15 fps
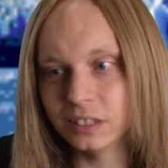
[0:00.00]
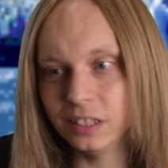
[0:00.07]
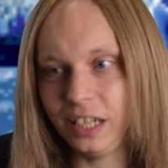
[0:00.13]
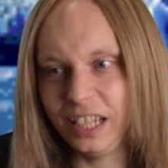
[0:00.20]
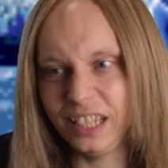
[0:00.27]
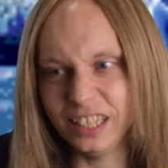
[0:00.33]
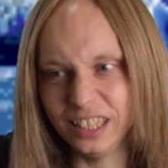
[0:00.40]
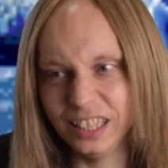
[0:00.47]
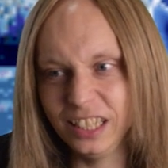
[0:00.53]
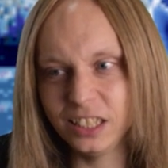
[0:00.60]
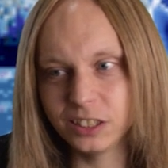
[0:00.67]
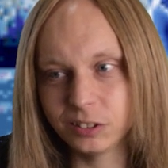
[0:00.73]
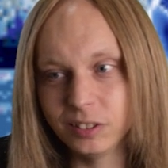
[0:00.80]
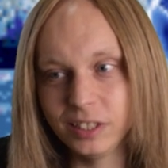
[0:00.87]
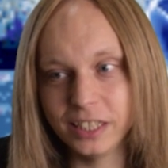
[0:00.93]
it
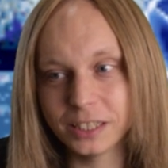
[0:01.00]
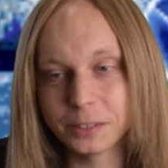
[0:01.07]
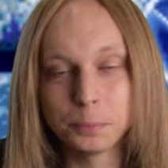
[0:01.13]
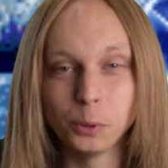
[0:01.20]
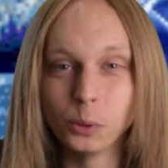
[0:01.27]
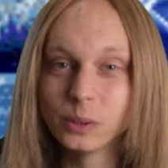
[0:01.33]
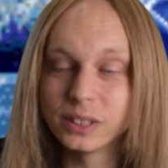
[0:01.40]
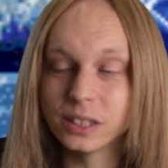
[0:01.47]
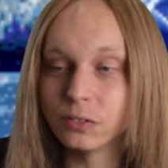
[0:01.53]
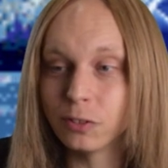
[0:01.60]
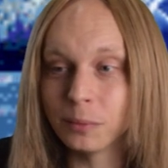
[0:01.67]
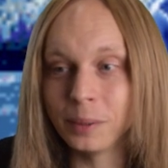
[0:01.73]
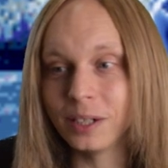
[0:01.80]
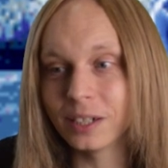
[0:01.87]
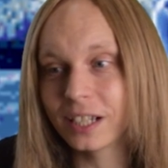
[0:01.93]
literally is ported from
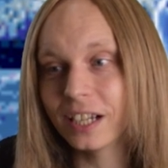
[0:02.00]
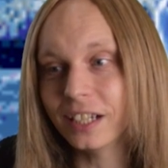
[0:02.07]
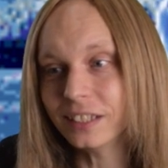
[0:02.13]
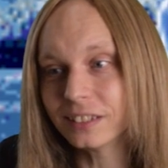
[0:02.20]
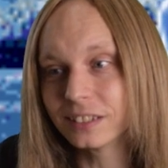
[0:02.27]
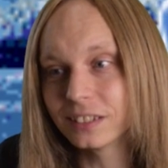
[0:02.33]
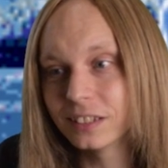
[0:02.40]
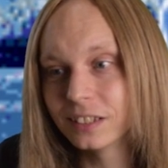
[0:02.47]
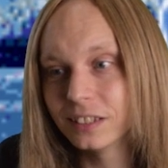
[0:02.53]
arcades.